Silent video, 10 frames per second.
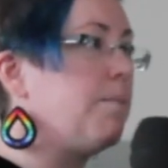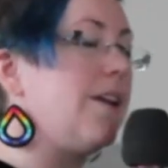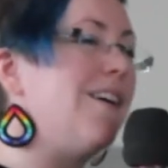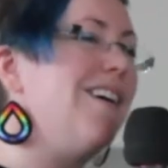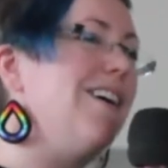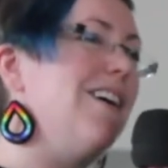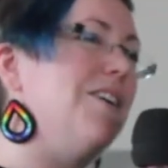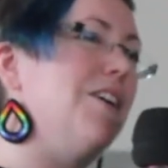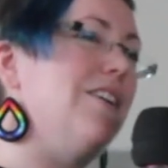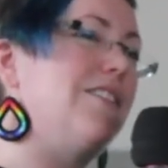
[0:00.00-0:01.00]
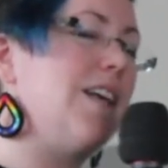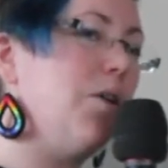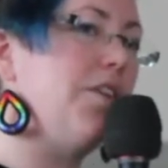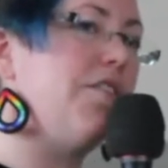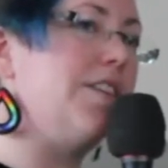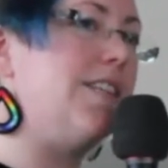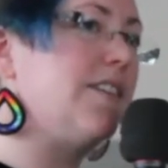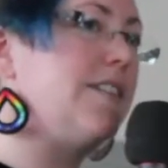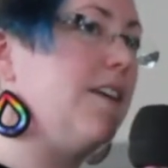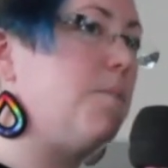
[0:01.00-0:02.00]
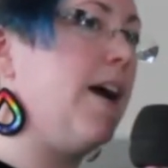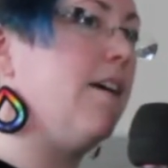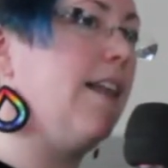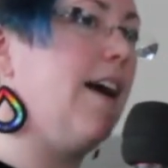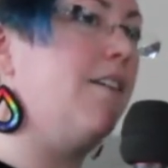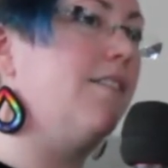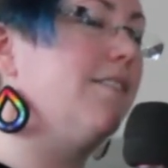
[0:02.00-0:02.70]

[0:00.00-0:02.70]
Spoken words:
But south of the 60th parallel,